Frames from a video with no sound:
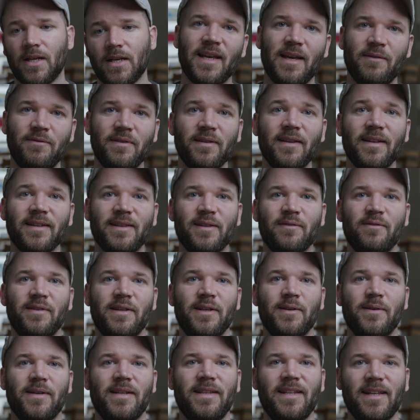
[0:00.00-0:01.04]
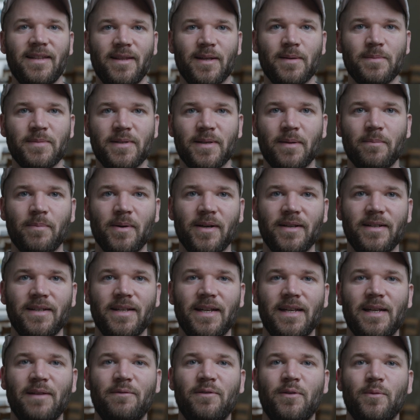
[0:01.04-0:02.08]
If you like the video, hit that thumbs up button,
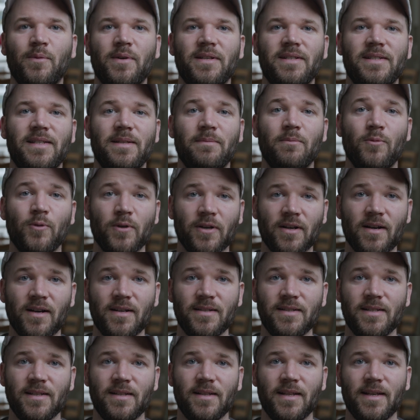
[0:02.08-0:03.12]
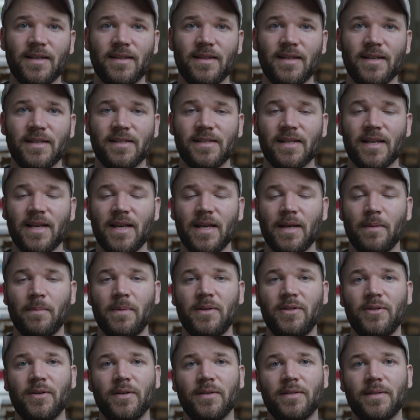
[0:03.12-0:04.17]
and if you wanna see more content like this, be
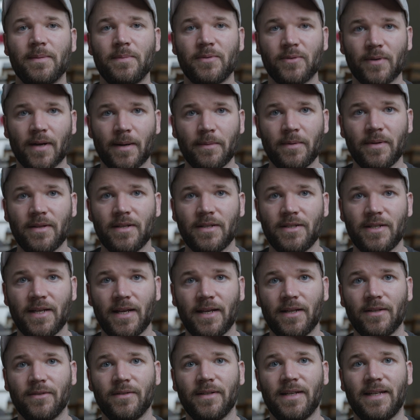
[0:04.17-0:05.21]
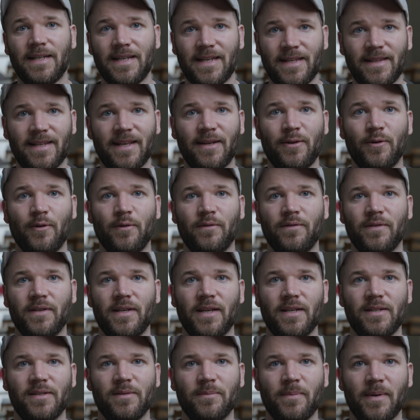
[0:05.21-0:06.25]
sure to subscribe to the channel and hit that
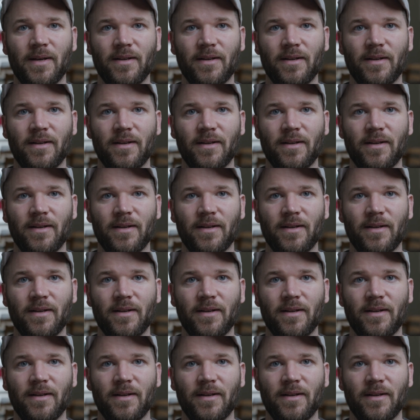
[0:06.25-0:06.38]
notification